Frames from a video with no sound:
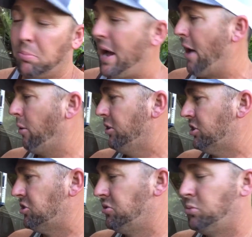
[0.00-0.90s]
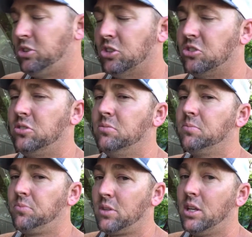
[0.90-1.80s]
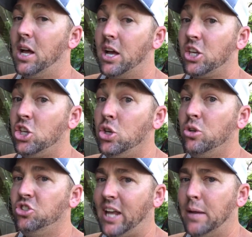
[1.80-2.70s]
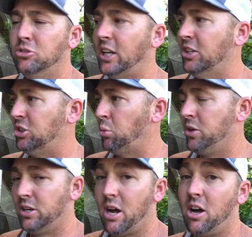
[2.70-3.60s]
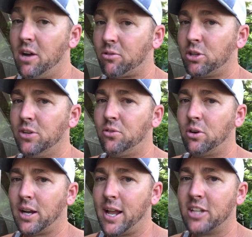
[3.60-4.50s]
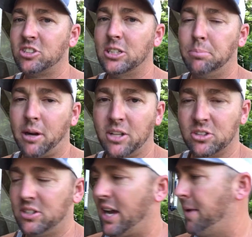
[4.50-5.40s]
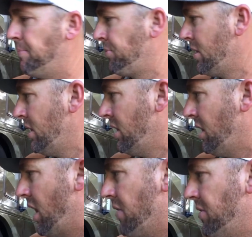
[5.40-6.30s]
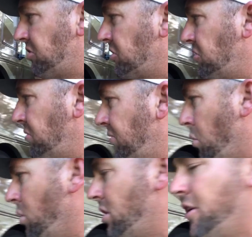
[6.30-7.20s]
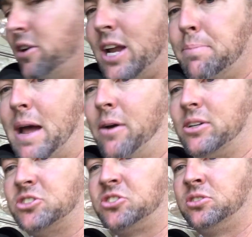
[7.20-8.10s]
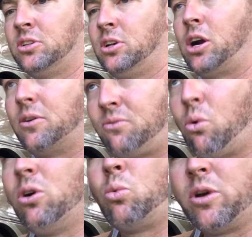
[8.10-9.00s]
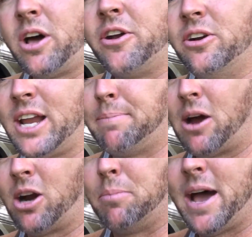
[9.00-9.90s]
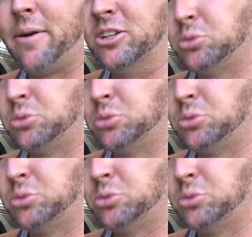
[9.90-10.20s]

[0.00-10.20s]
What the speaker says: power, which is a huge game changer when you're out off-grid for extended periods of time. This is 400 amp hours, or 4 100 amp hour batteries.